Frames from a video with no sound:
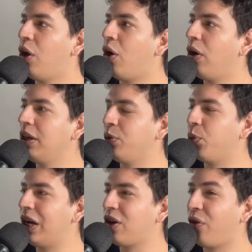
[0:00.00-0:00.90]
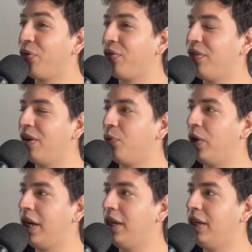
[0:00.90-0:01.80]
Only when
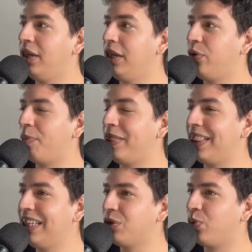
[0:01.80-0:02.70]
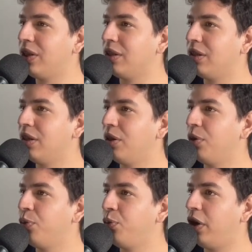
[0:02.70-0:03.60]
I increment this one,
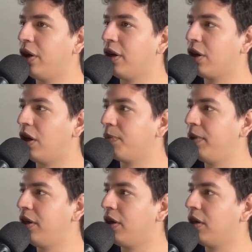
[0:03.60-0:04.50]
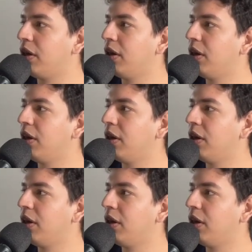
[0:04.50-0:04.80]
we are gonna call pick color,